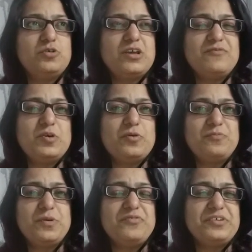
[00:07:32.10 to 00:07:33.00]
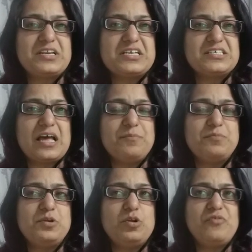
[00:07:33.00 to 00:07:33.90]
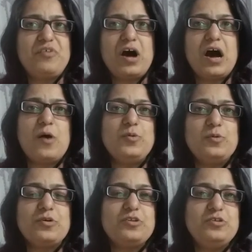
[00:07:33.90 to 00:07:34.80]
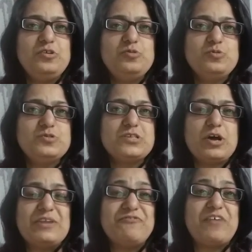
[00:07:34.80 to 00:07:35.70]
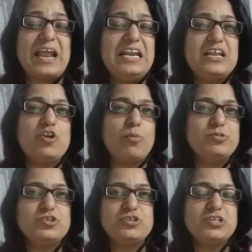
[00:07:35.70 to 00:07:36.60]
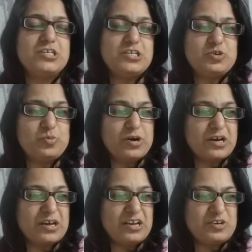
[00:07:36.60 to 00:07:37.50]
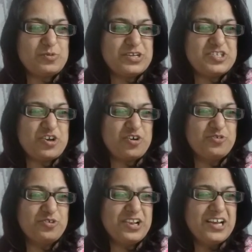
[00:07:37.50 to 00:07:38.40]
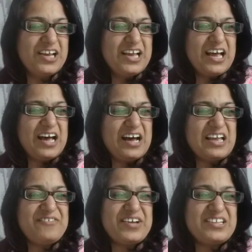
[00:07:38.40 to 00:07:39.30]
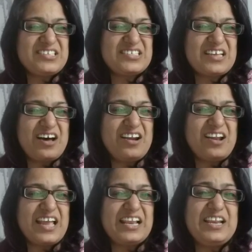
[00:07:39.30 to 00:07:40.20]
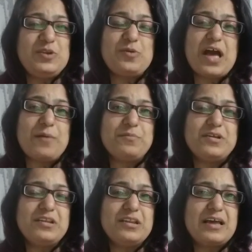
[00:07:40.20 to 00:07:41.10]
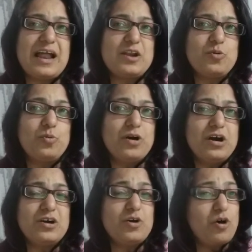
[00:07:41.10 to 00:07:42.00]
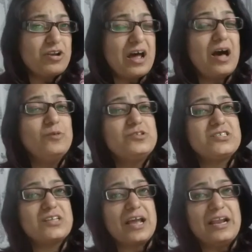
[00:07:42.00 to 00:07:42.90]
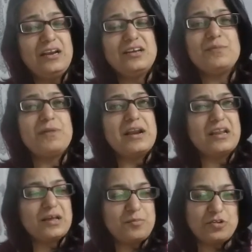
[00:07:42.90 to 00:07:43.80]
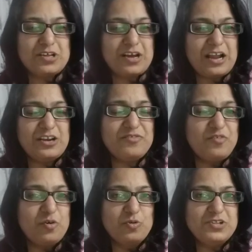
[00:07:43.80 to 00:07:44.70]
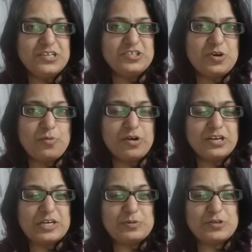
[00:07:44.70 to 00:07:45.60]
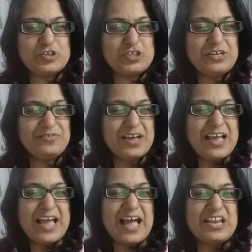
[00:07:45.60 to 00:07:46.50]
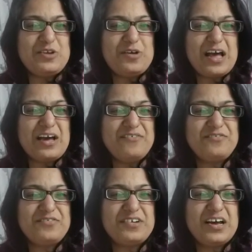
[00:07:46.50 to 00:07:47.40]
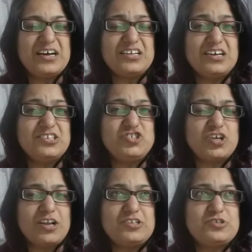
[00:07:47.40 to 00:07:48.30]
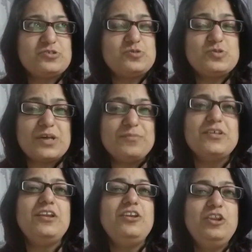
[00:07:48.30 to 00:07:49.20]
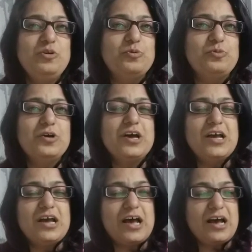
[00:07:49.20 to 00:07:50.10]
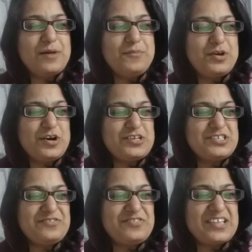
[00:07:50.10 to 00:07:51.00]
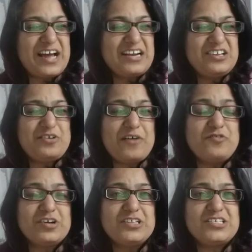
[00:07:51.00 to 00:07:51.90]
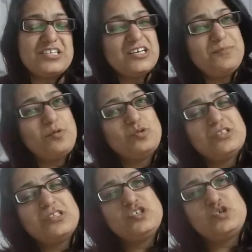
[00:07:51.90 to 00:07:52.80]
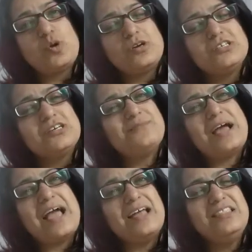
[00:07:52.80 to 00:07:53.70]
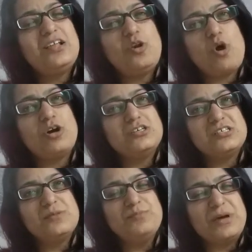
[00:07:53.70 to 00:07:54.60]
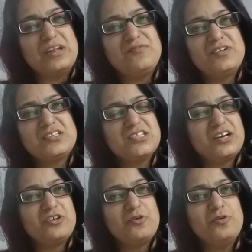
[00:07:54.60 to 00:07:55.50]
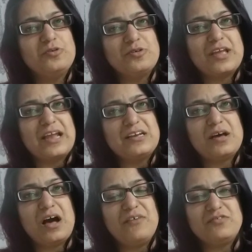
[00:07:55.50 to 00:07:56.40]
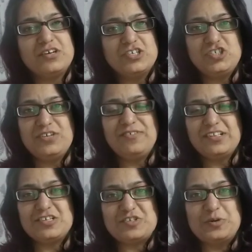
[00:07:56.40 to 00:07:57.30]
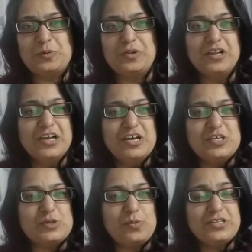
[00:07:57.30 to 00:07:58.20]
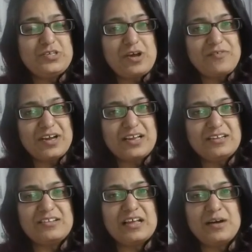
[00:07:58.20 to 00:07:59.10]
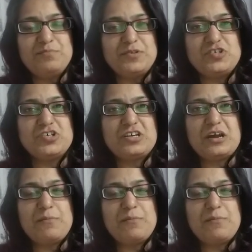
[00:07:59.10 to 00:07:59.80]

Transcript: give you a perfect example of how you can use and find an opportunity to work towards your goal. Events are likely to happen at work or outside depending upon the kind of goal that you're wanting to achieve, and you have a chance to do something new. Because of that, you have to consider both the short-term and the long-term benefits that you're going to get after achieving this goal. So once you have a picture